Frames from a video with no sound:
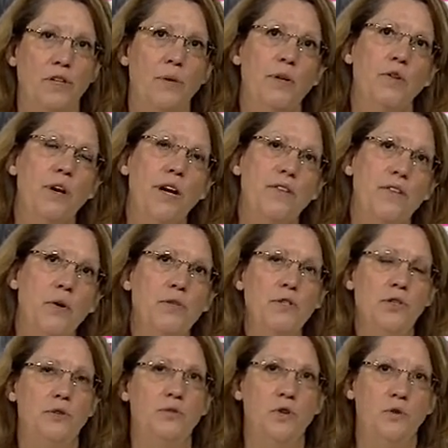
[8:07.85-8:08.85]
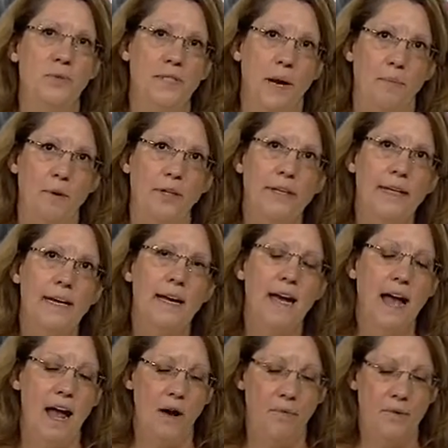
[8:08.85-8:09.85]
So we look at those two groups separately
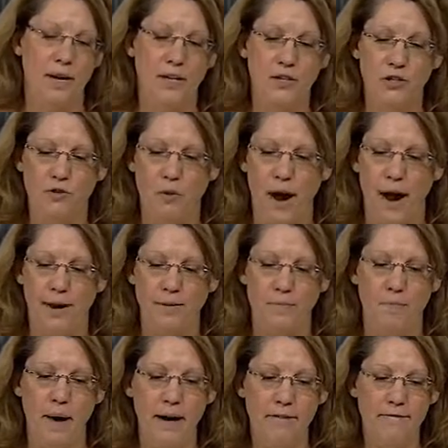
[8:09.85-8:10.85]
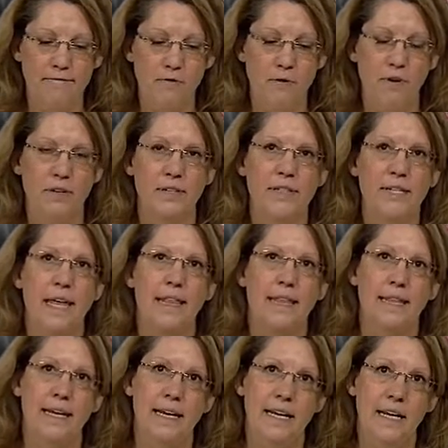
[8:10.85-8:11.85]
and we extract metaphors,
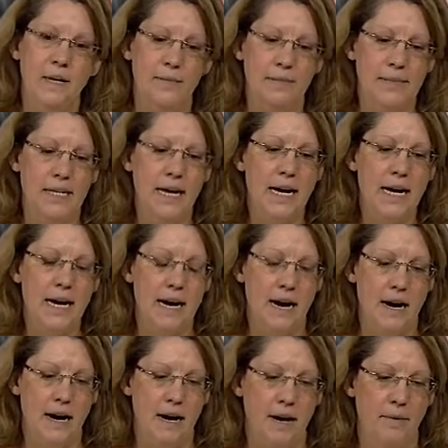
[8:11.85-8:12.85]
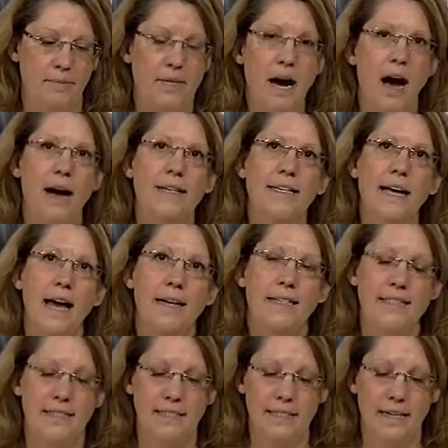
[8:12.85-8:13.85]
themes,
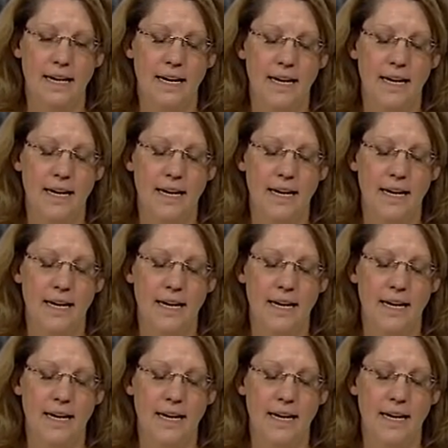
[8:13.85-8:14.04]
contexts,